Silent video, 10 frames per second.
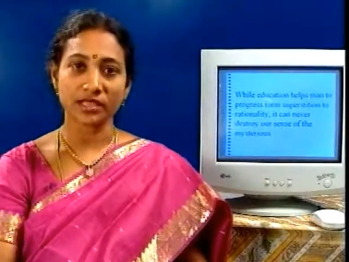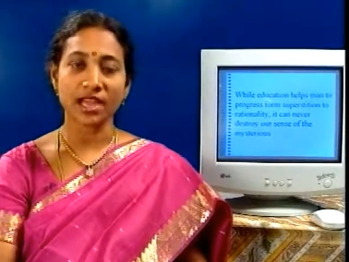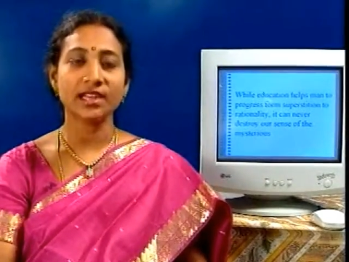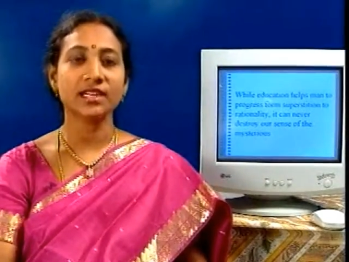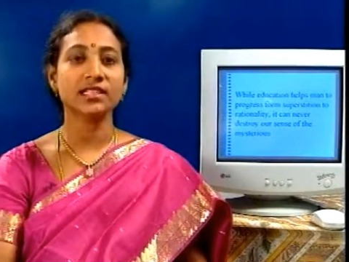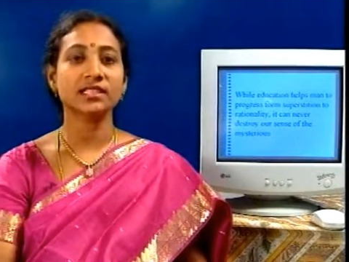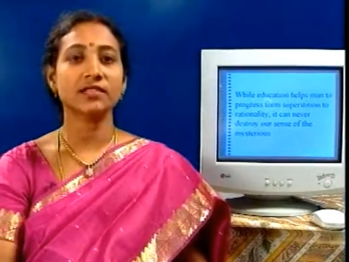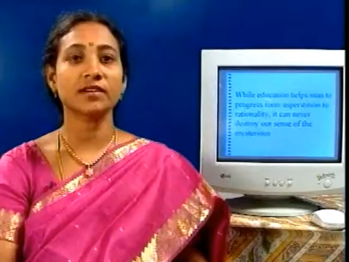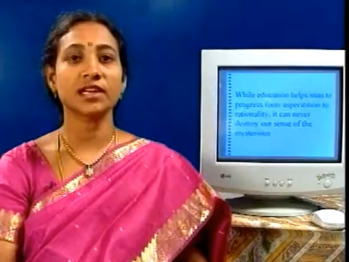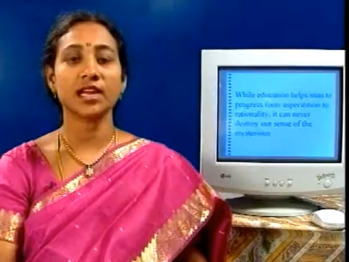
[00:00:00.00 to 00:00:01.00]
and it is
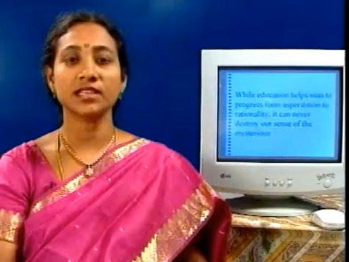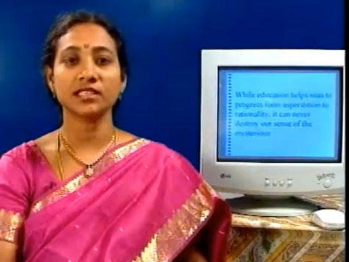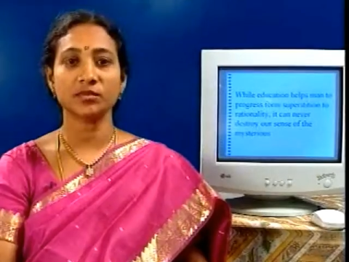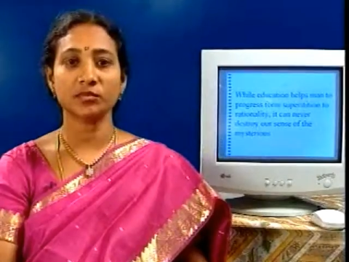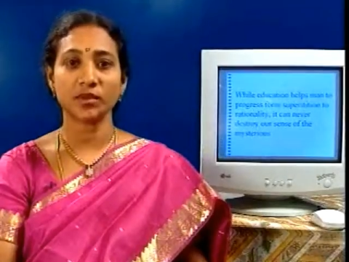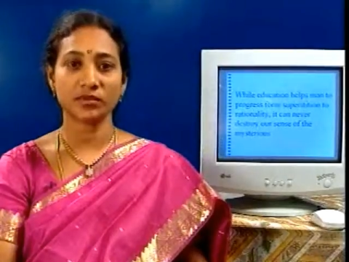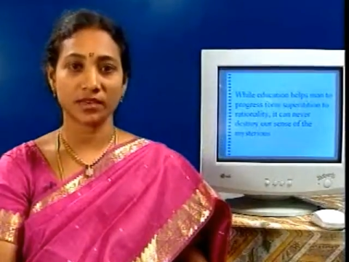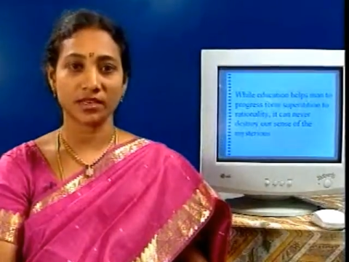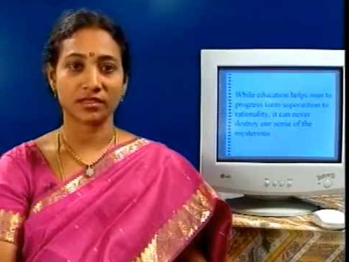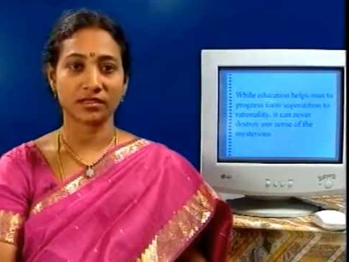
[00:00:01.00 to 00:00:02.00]
given in simple
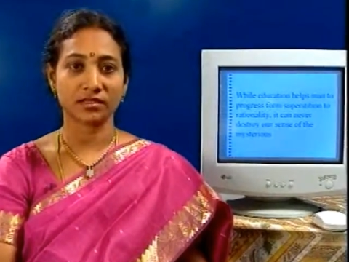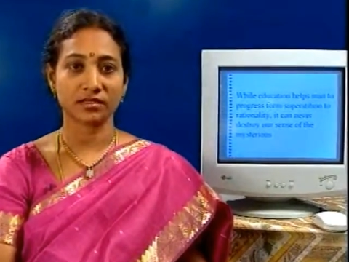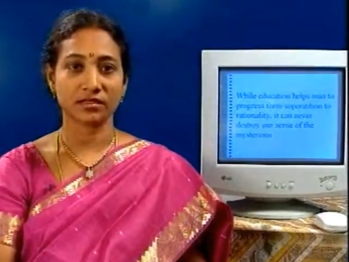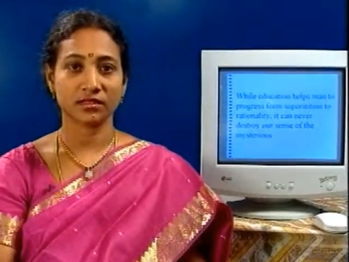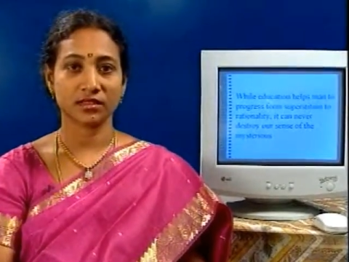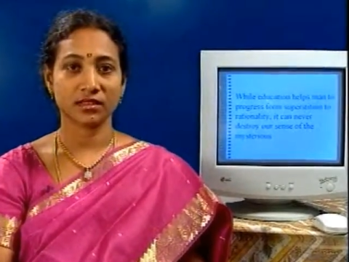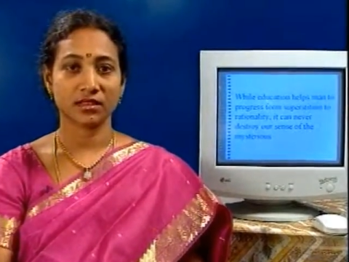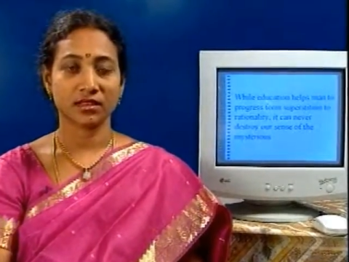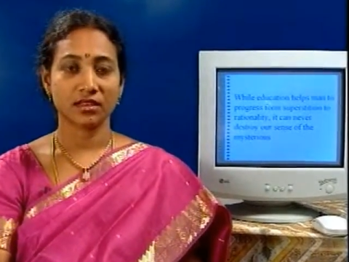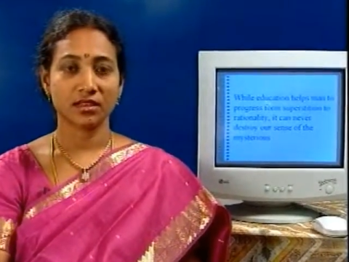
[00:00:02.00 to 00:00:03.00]
words.
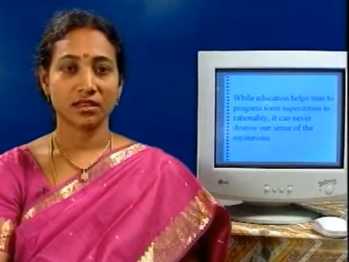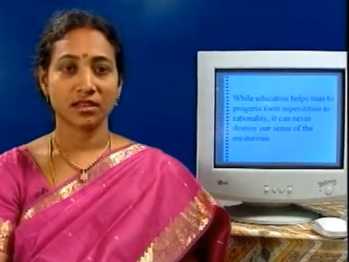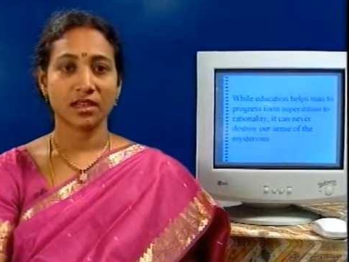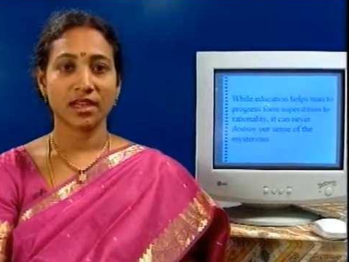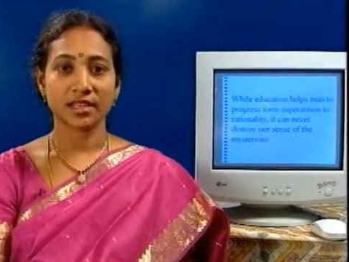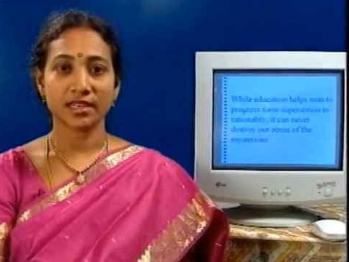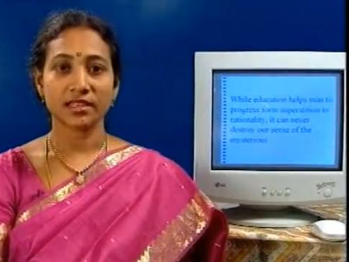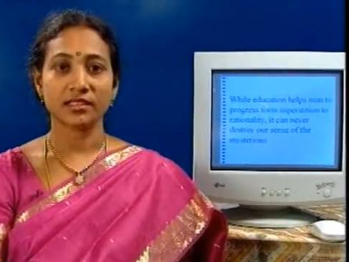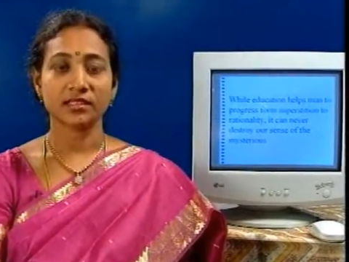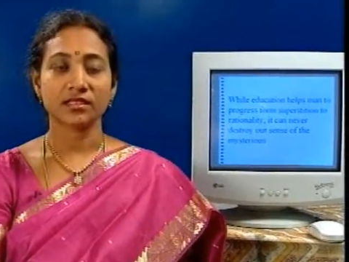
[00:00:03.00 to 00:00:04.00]
It
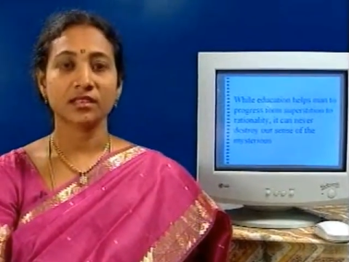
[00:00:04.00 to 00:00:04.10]
is,